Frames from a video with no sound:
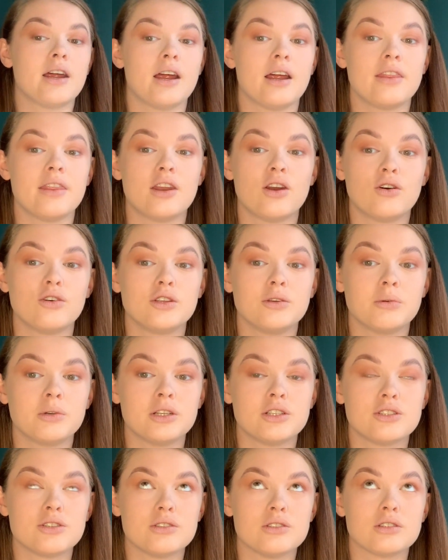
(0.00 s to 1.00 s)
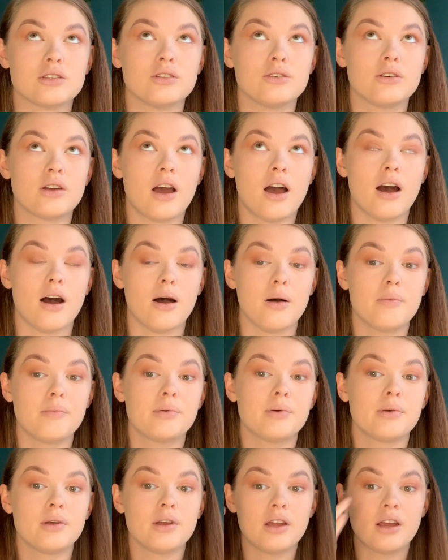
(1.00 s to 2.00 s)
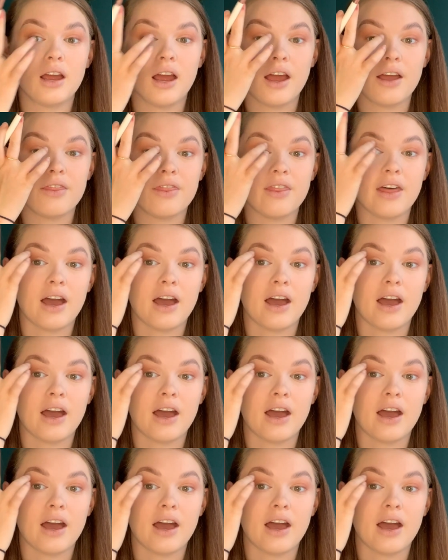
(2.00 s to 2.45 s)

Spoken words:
And then all you want to do is look up, and